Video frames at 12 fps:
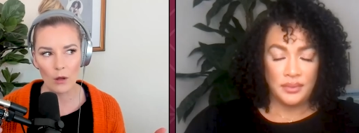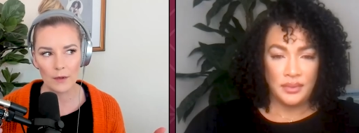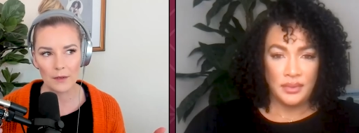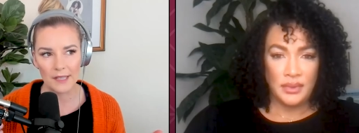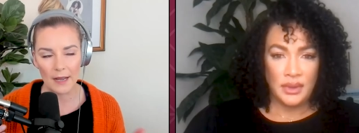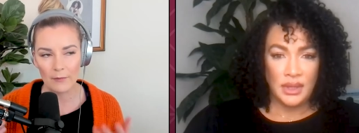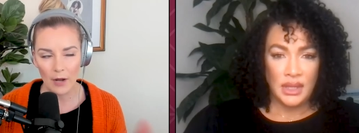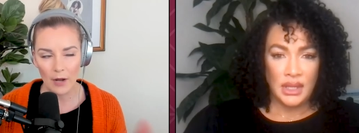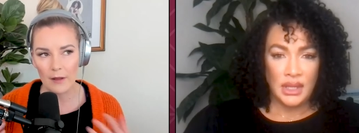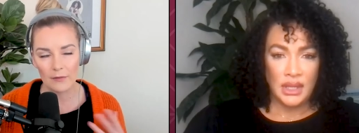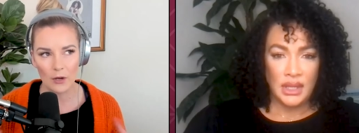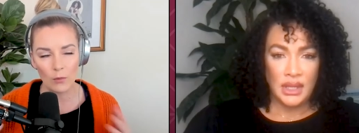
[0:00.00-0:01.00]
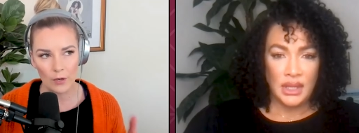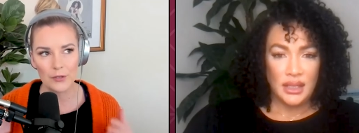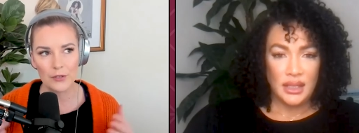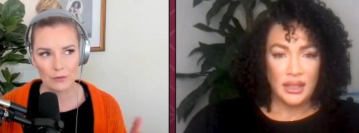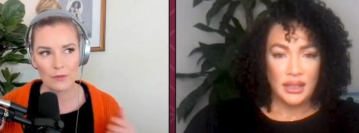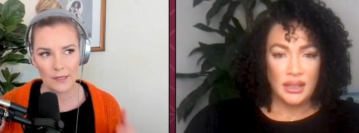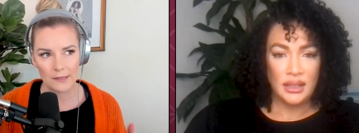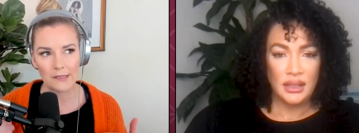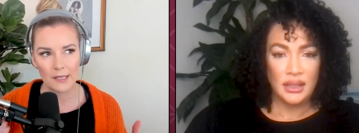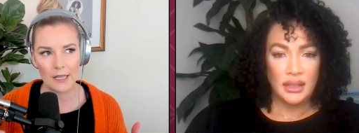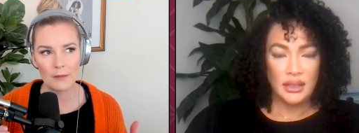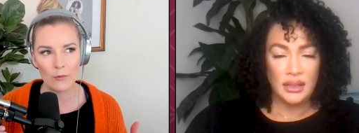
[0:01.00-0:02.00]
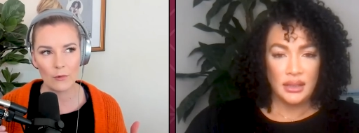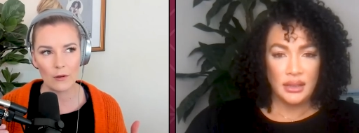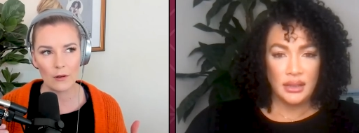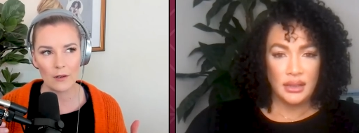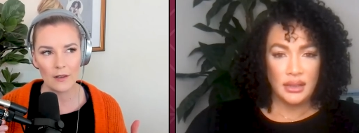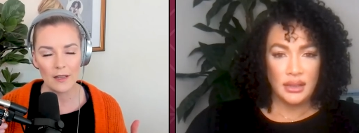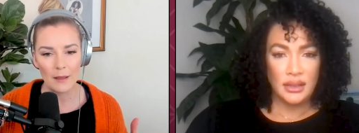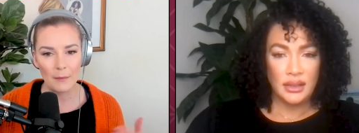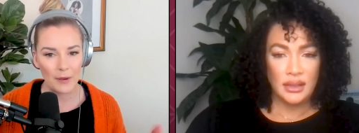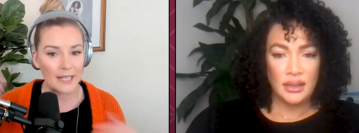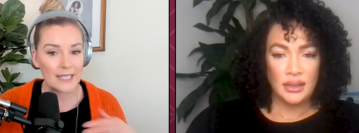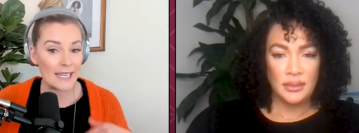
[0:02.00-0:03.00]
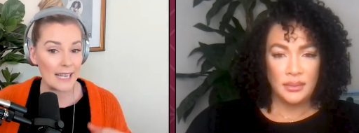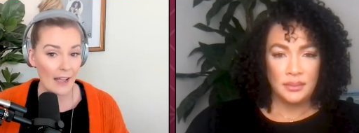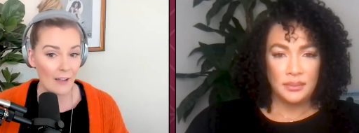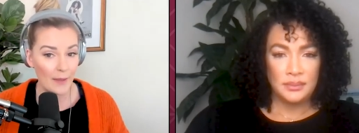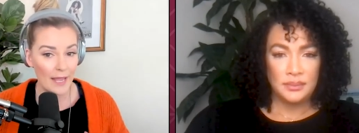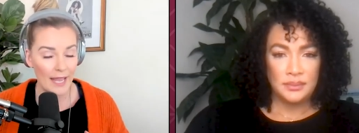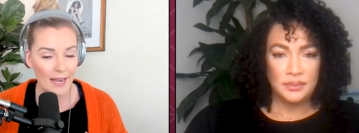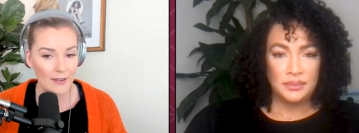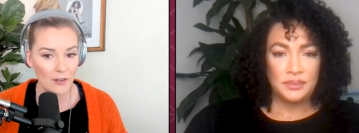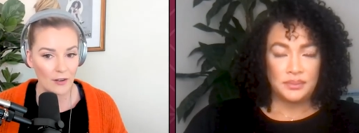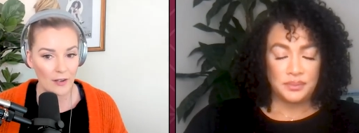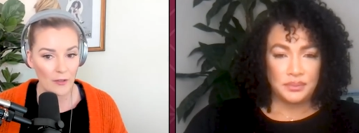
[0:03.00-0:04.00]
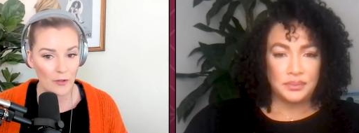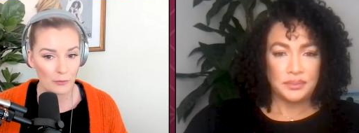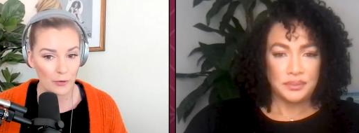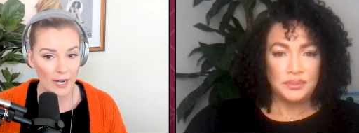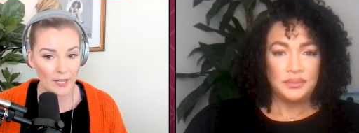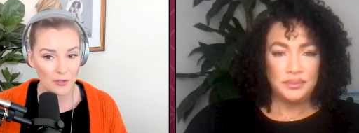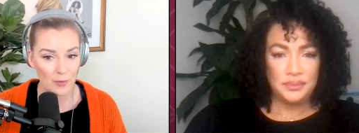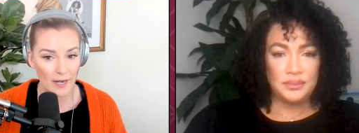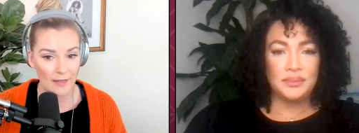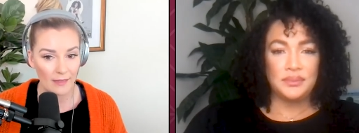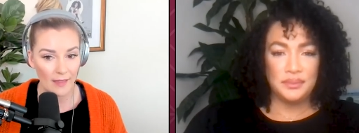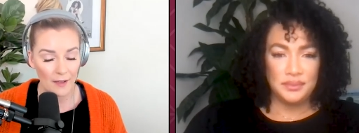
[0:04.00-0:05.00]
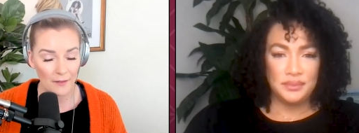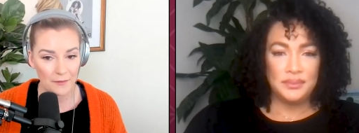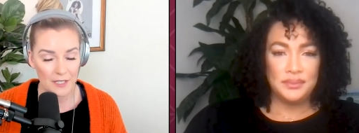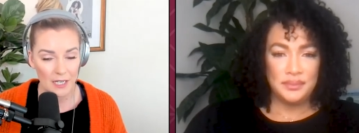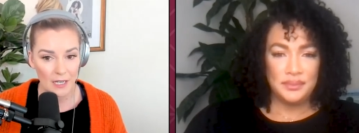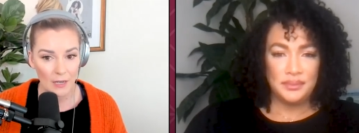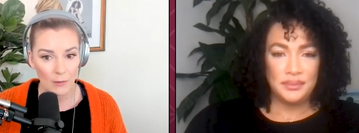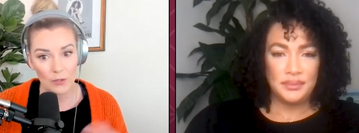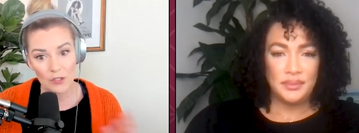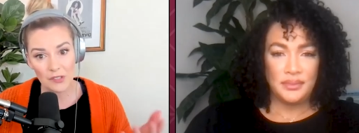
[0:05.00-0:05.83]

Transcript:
Speaker 1: where I was like, I'm, I don't want to do this anymore, but I didn't have my hand on another branch when I left, which is,